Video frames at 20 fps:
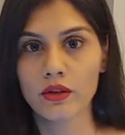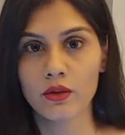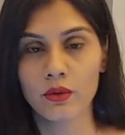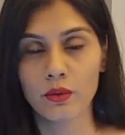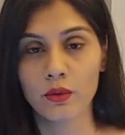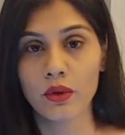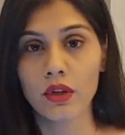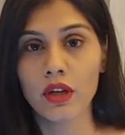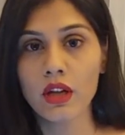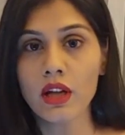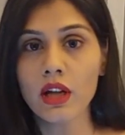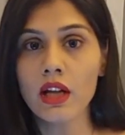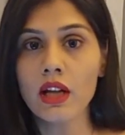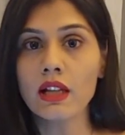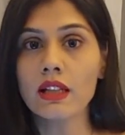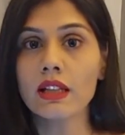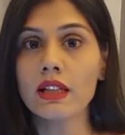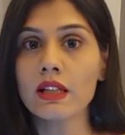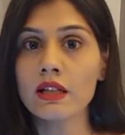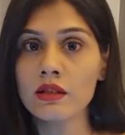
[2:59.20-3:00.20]
through.
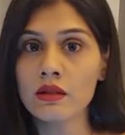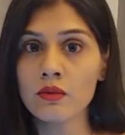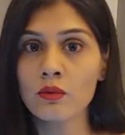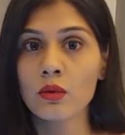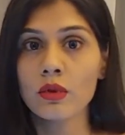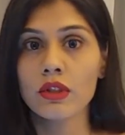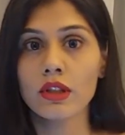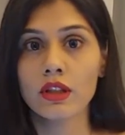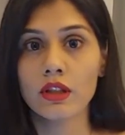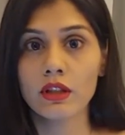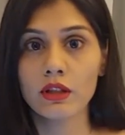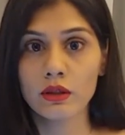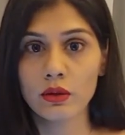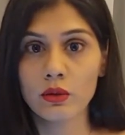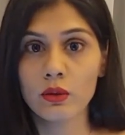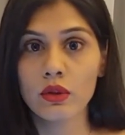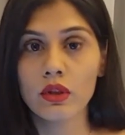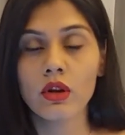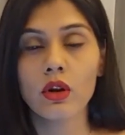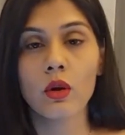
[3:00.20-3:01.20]
These would
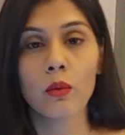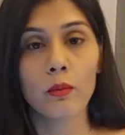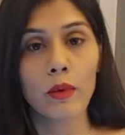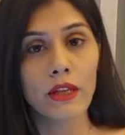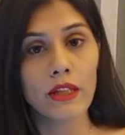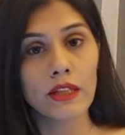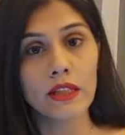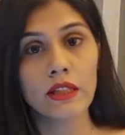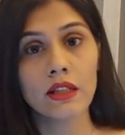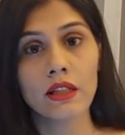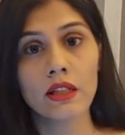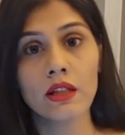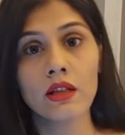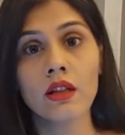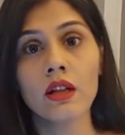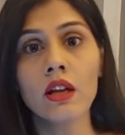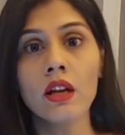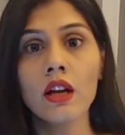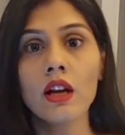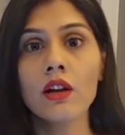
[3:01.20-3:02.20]
include
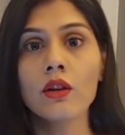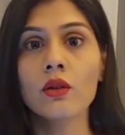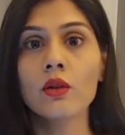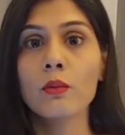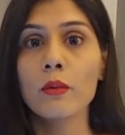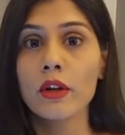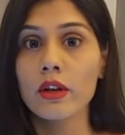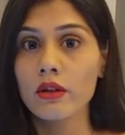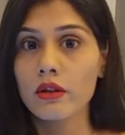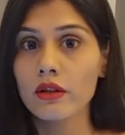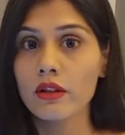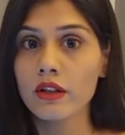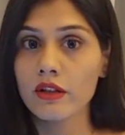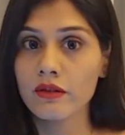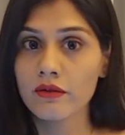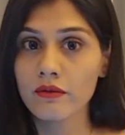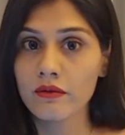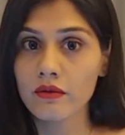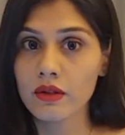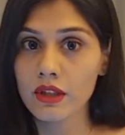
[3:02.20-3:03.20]
obesity,
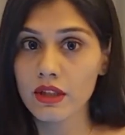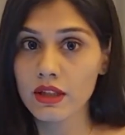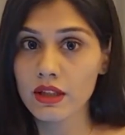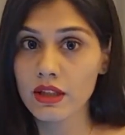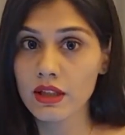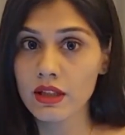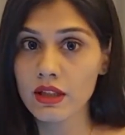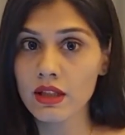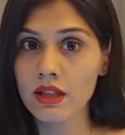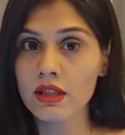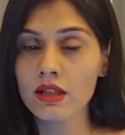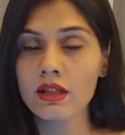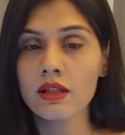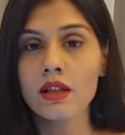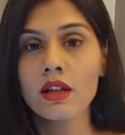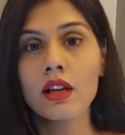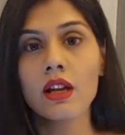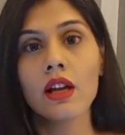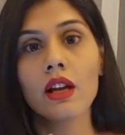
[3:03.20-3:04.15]
glomerular diseases,